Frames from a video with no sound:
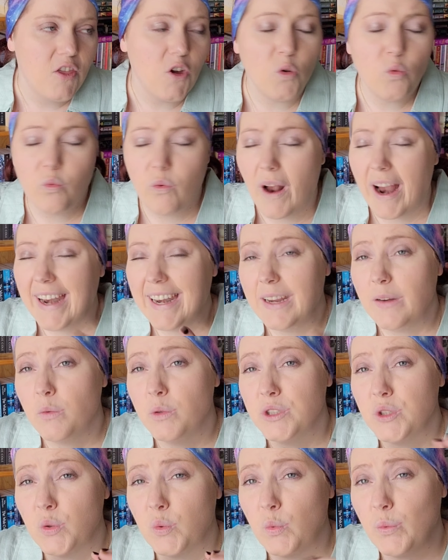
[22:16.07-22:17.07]
The writing
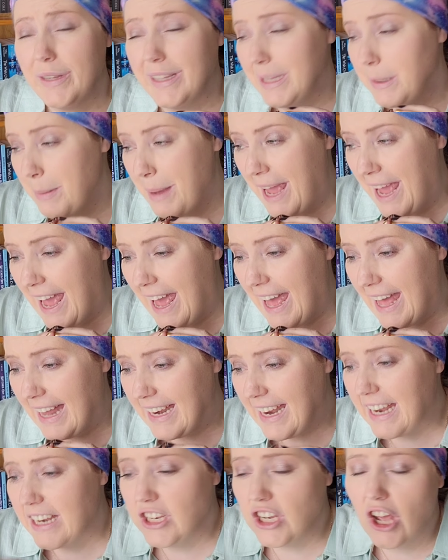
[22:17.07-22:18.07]
was really
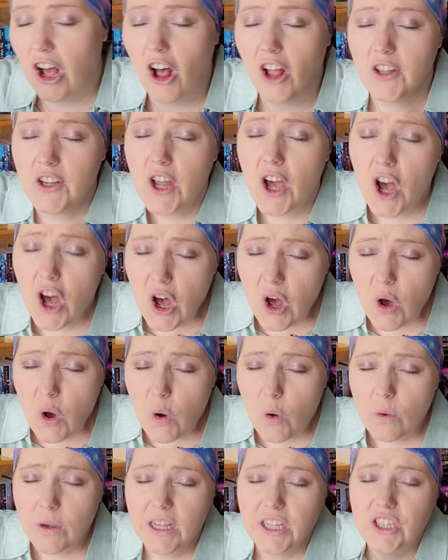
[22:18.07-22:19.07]
bad. And y'all
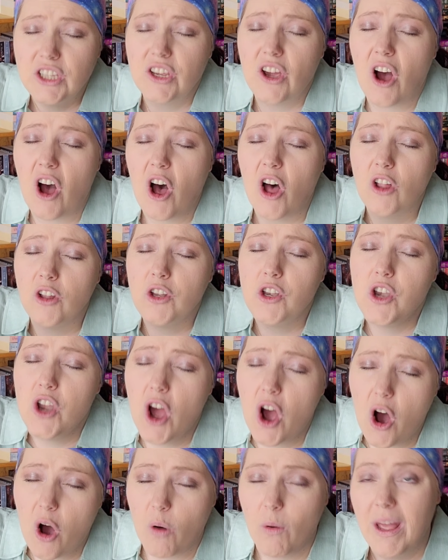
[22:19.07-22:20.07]
know, y'all
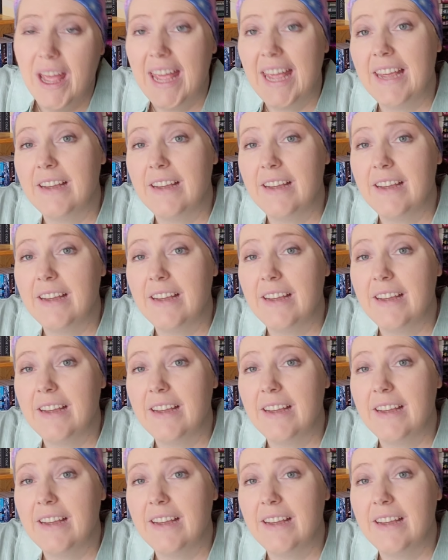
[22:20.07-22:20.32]
know.